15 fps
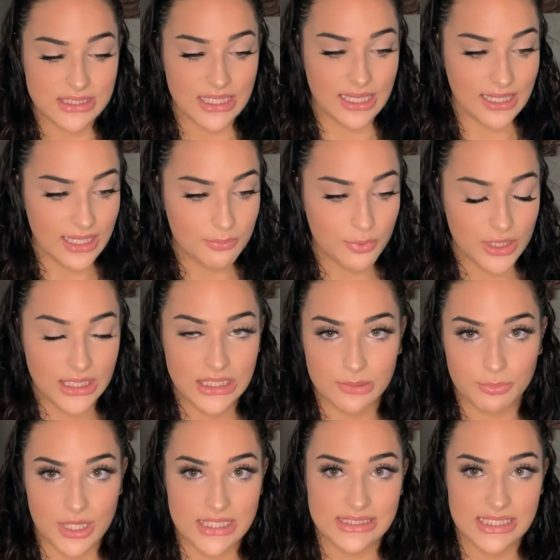It can get pretty
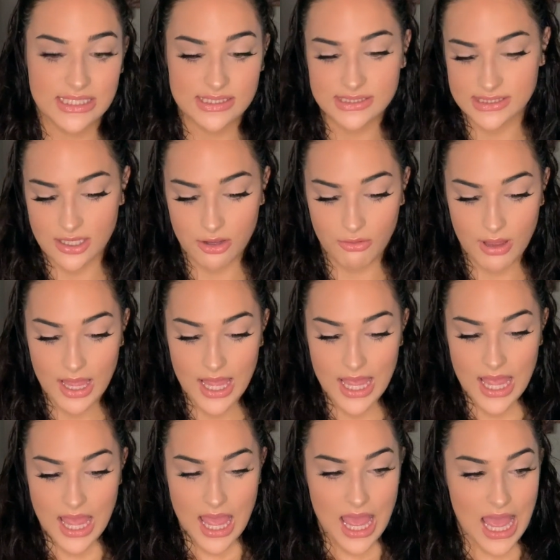depressing, so
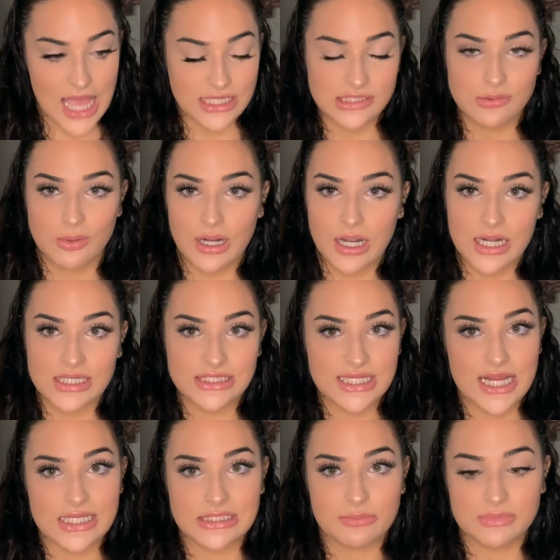I just wanted to
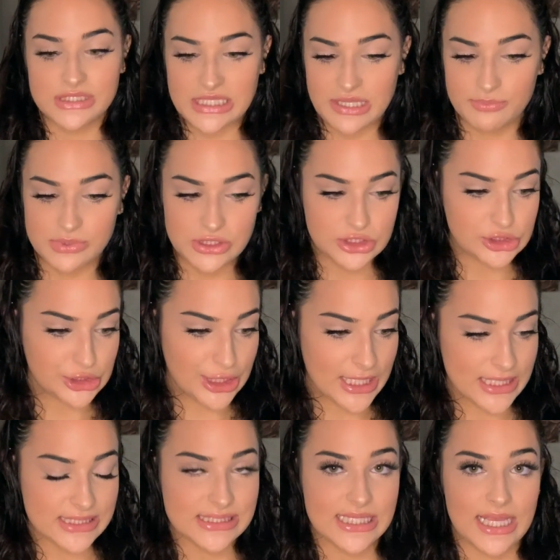share some tips,
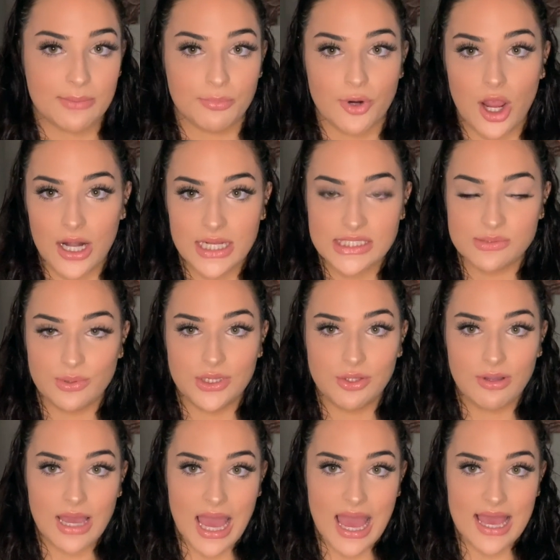tricks, and products with you
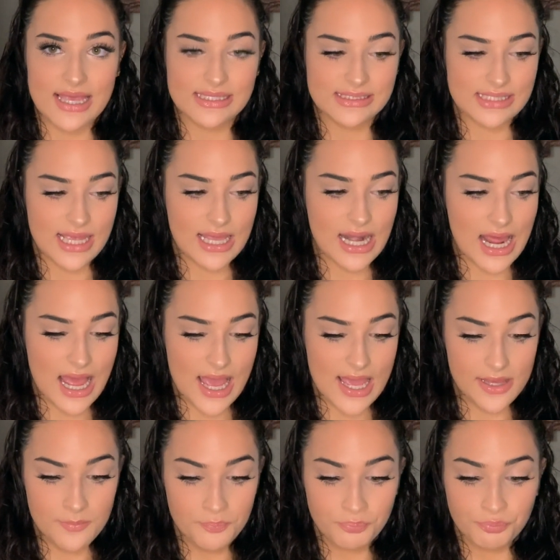guys that
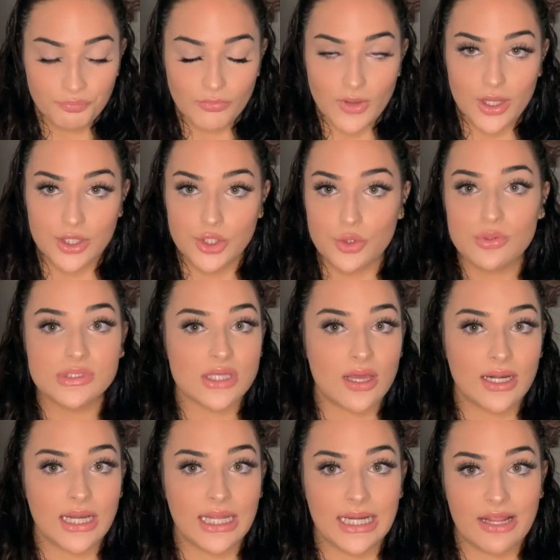I use
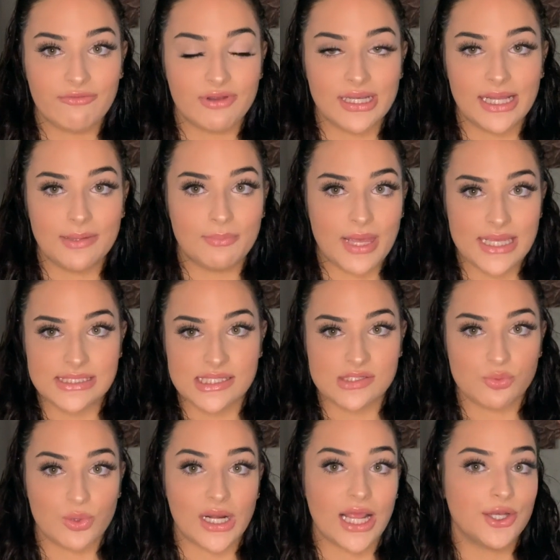on an everyday basis
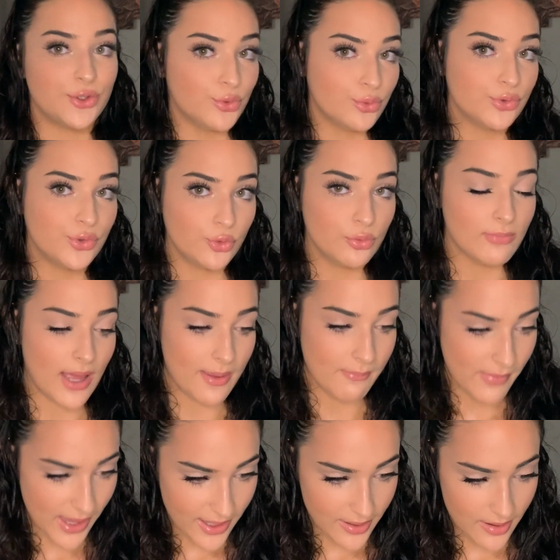when I do my
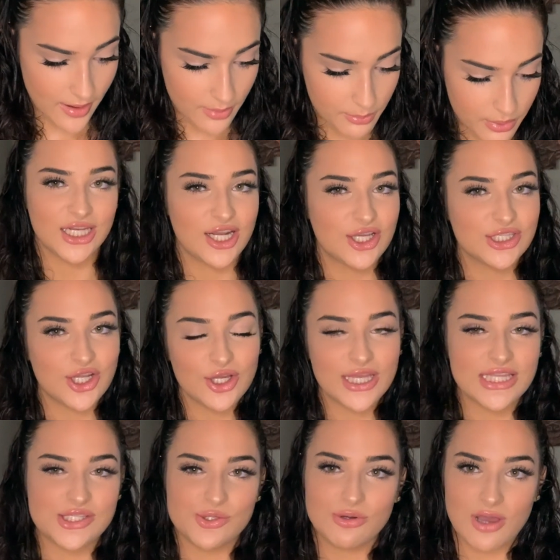makeup. And don't
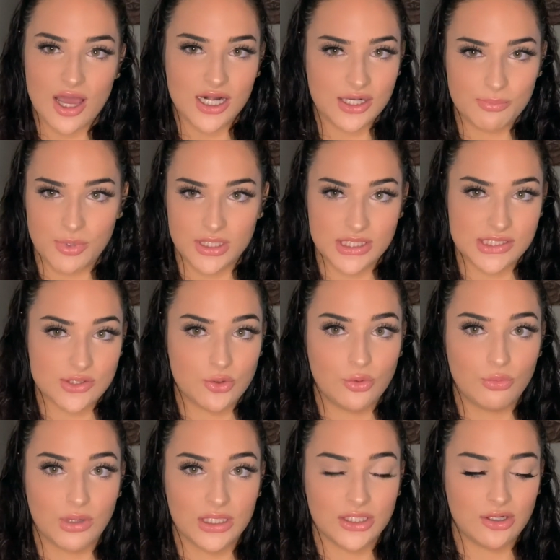get too caught up on the
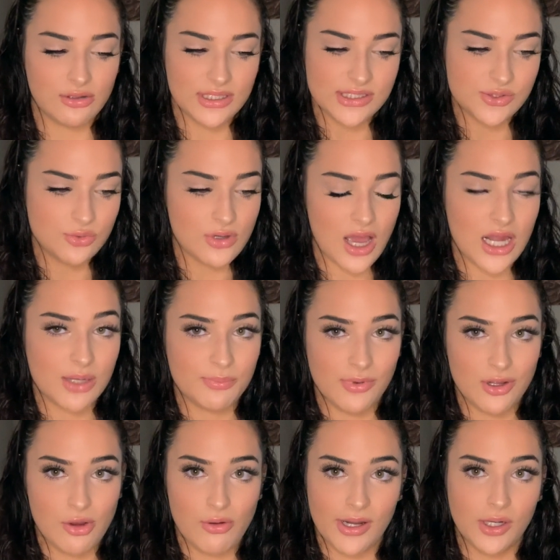schoolwork, don't get too caught up
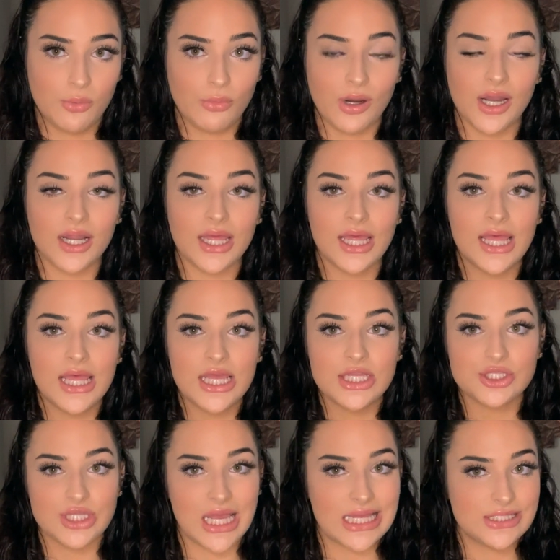on going to work.
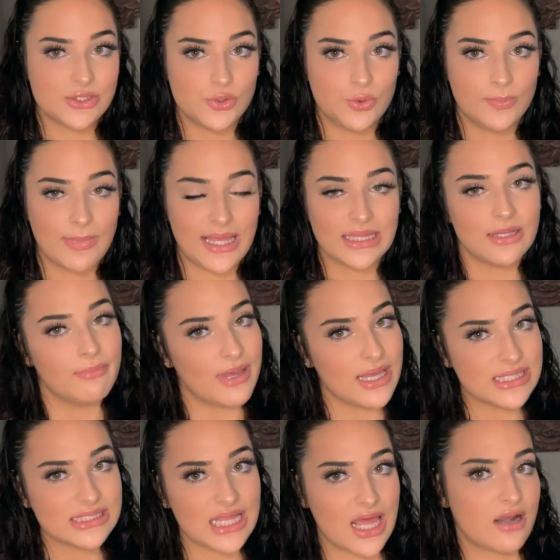Try to make the
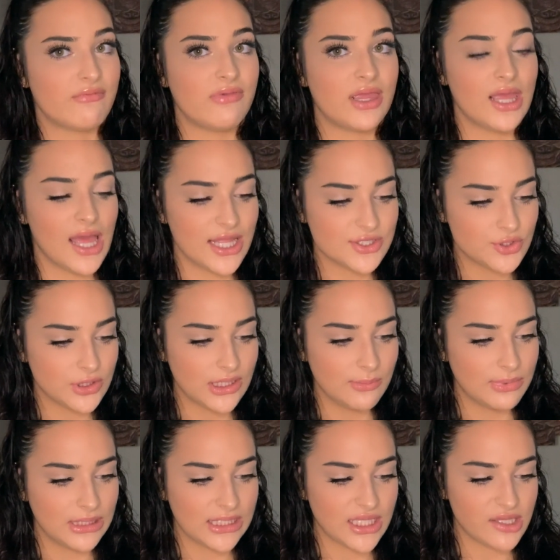best out of it. I truly
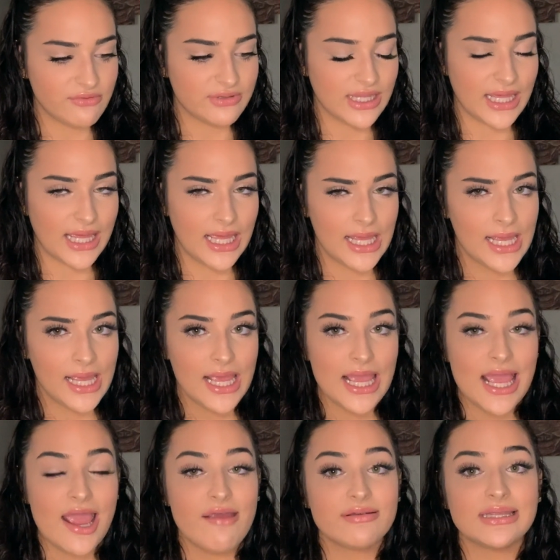believe that
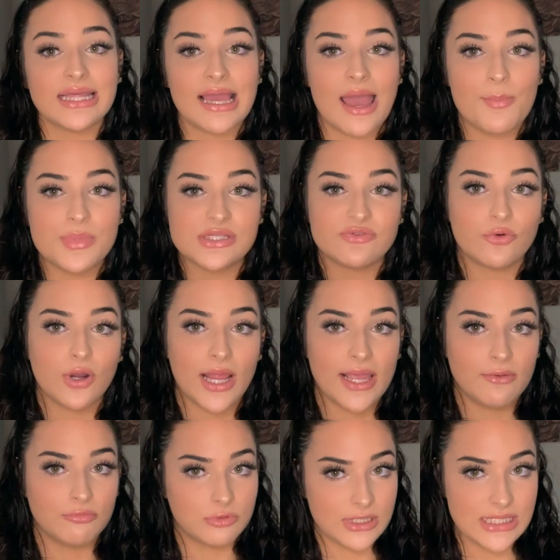everything happens for
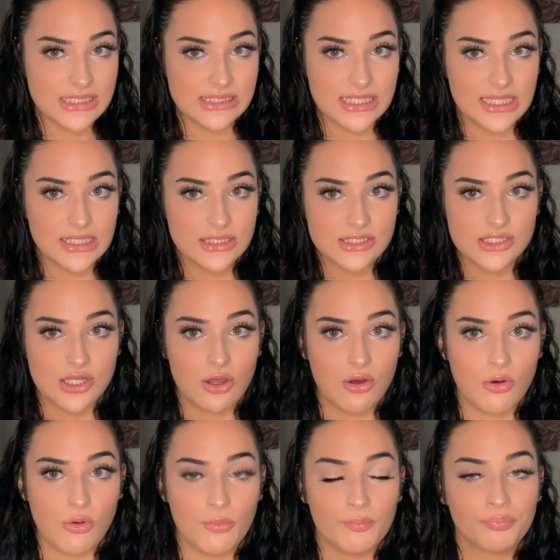a reason,
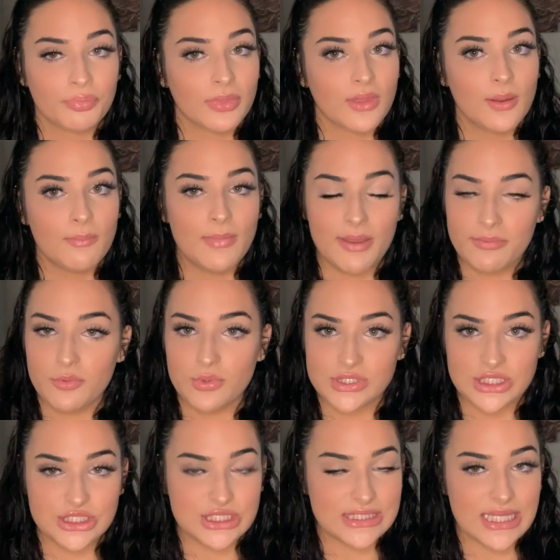so maybe we
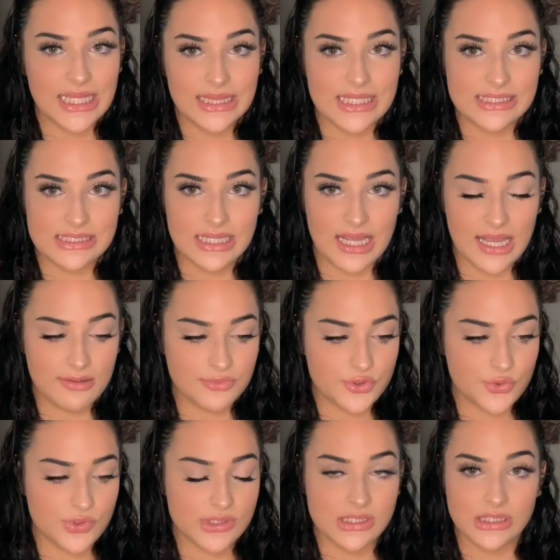should just take this time
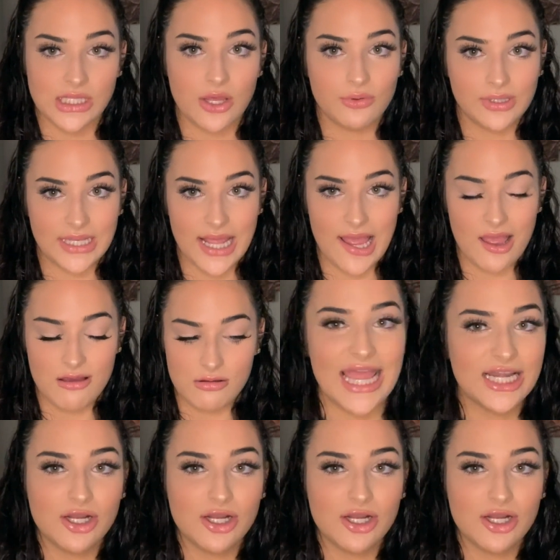to slow down.